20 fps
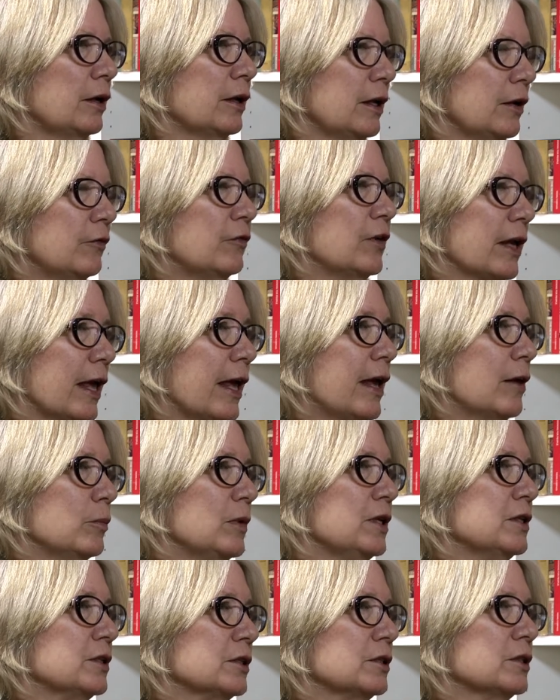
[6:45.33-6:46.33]
and if it can
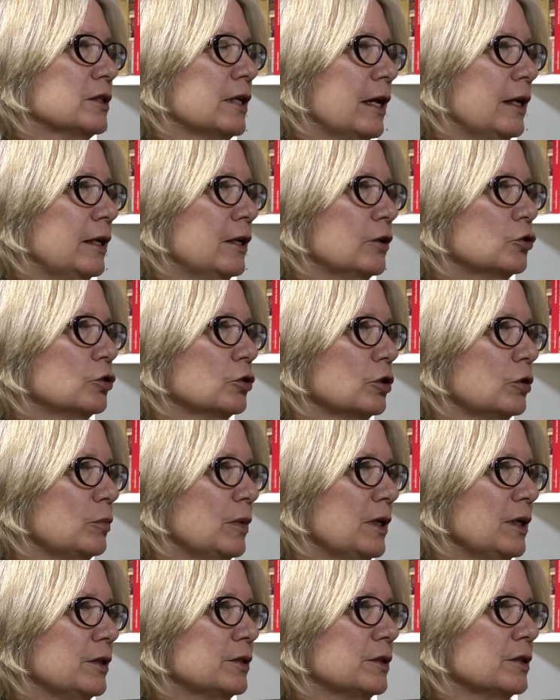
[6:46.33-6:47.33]
be sustained, it should
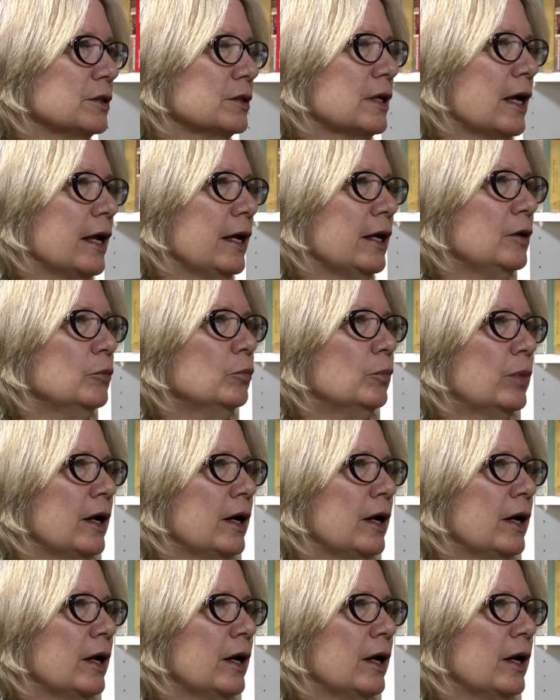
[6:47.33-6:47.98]
be sustained.